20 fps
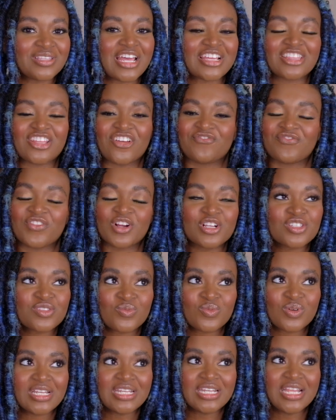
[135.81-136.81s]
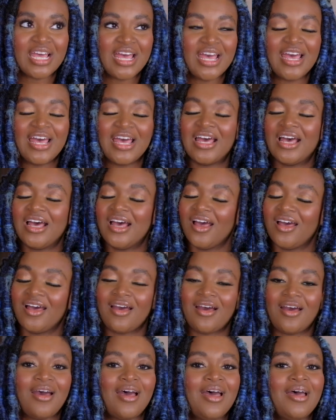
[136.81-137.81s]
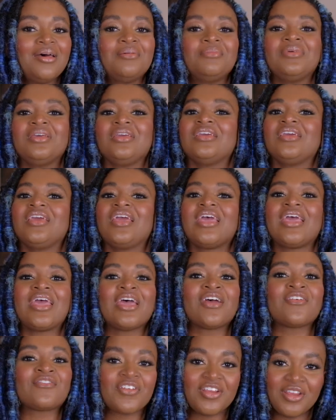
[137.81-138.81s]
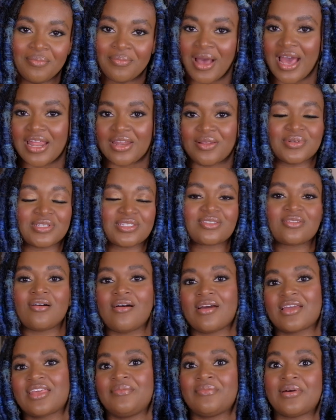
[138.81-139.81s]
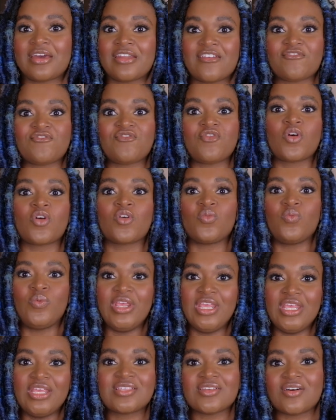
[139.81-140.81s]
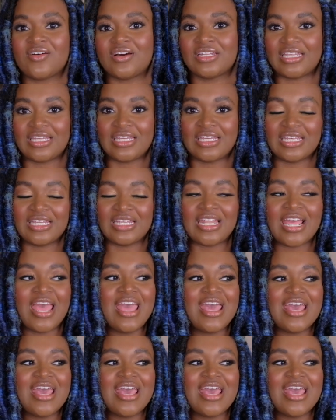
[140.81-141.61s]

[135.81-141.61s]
Like the first one, I mean, everybody was talking about it for weeks on end.